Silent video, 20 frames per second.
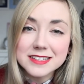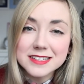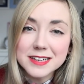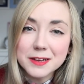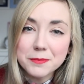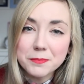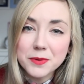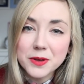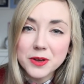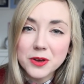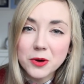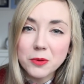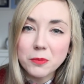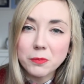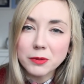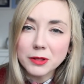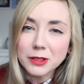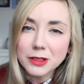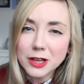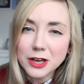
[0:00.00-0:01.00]
typical
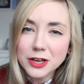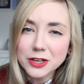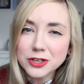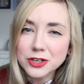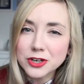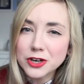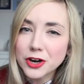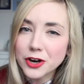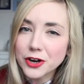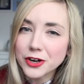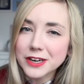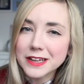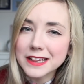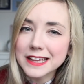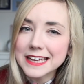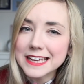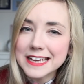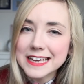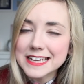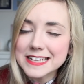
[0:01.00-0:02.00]

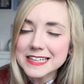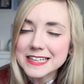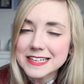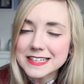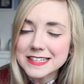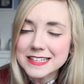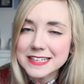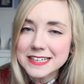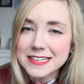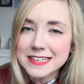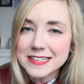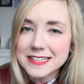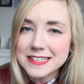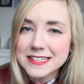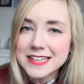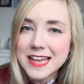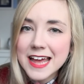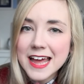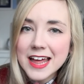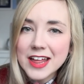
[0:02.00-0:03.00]
blood-curdling
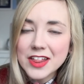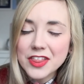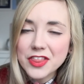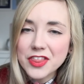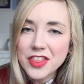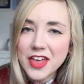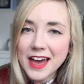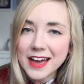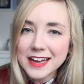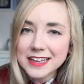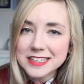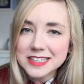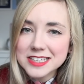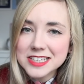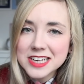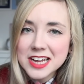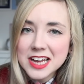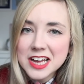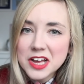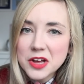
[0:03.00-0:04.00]
incidents that